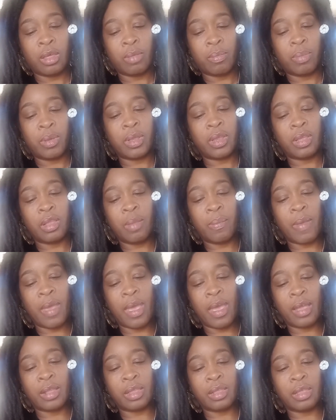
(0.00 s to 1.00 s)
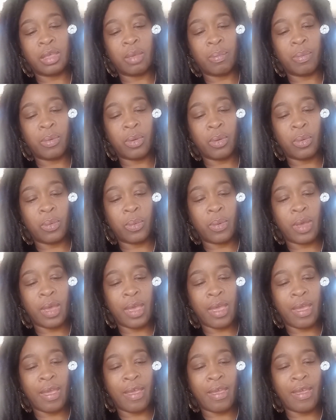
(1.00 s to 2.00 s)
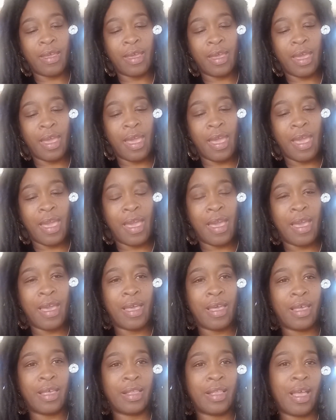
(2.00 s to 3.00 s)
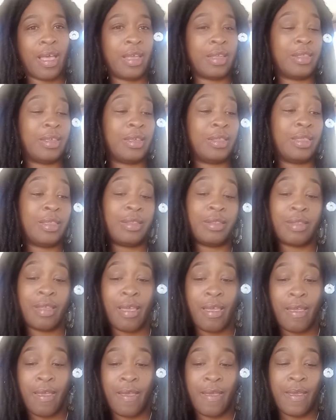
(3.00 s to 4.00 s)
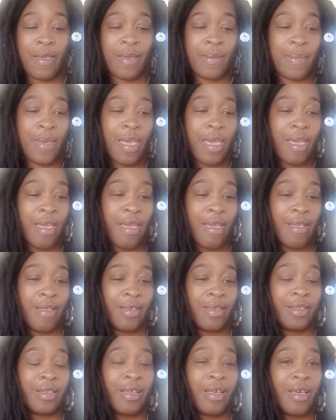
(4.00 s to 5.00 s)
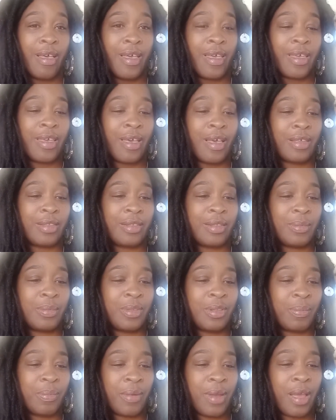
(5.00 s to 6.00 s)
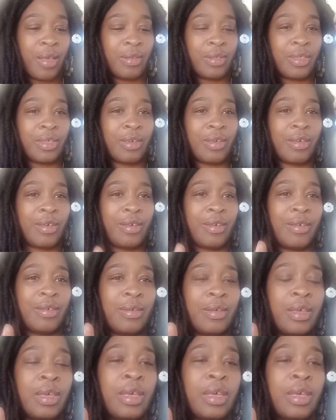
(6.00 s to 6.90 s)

put it in a bag the typical way. And I did the same, and I got some sprouts, y'all.